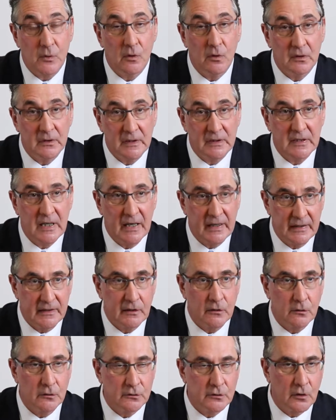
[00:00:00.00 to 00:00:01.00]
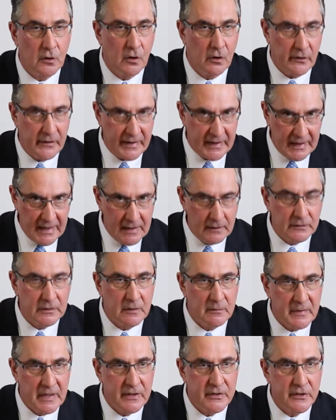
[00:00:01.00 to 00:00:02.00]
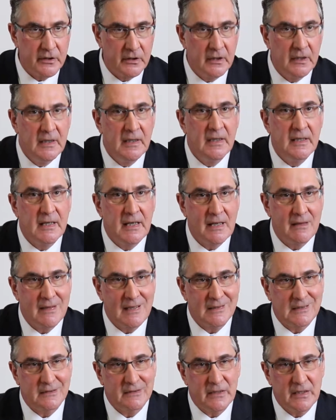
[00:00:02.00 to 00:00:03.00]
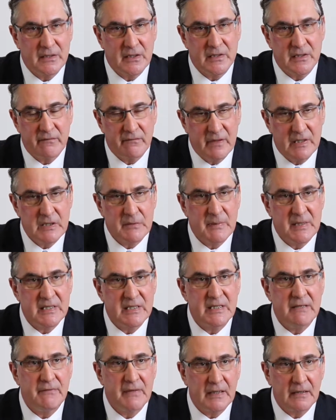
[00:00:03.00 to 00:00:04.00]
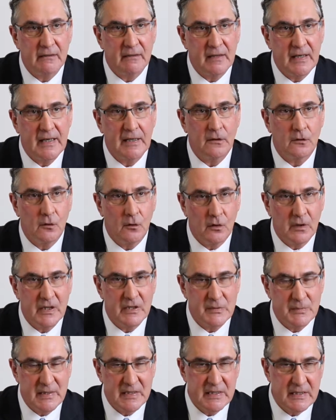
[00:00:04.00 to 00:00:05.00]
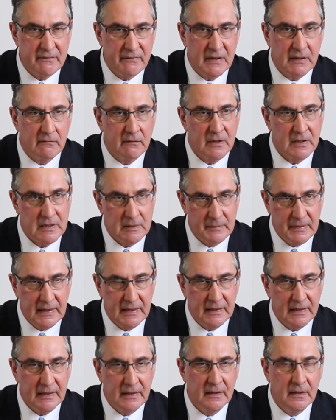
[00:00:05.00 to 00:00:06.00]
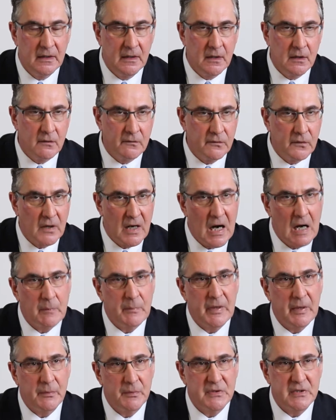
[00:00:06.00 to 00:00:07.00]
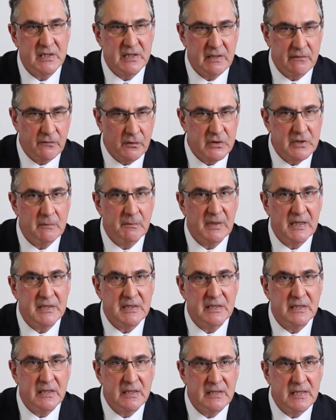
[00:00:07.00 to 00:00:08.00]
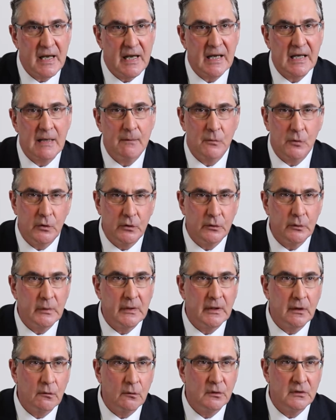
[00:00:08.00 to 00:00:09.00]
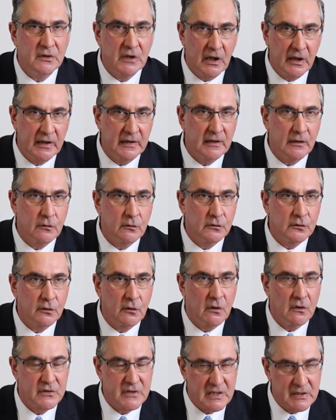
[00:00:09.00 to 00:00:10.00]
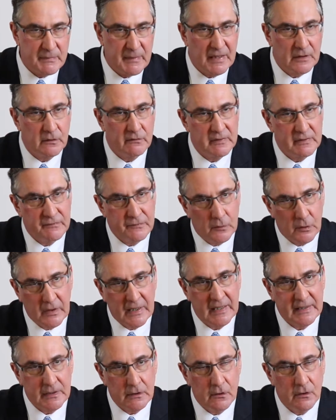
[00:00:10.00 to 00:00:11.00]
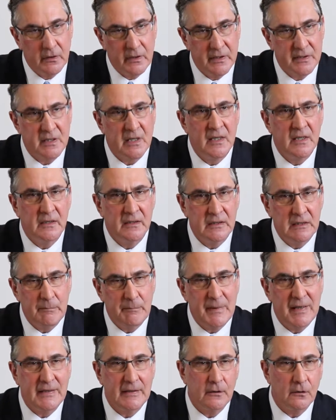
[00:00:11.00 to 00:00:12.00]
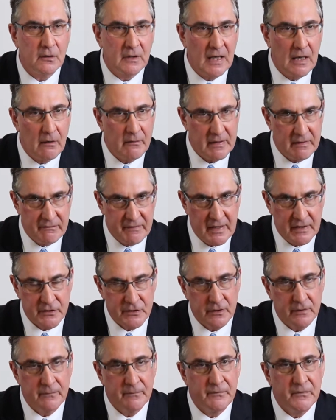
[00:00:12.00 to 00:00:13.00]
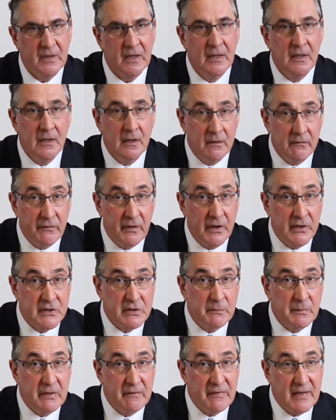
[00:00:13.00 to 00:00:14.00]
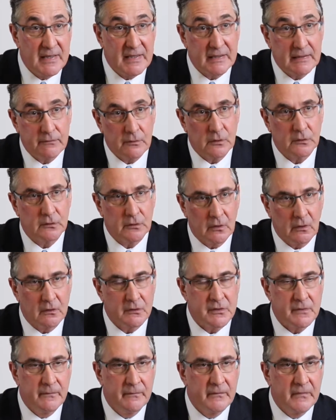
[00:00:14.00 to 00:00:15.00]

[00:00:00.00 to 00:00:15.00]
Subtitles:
called a targeted control or a countermeasure, and that addresses a very specific threat or a specific vulnerability. For our purposes and for simplicity's sake, I'm going to include targeted controls as part of the 4 categories, depending on how they function. First, preventative controls.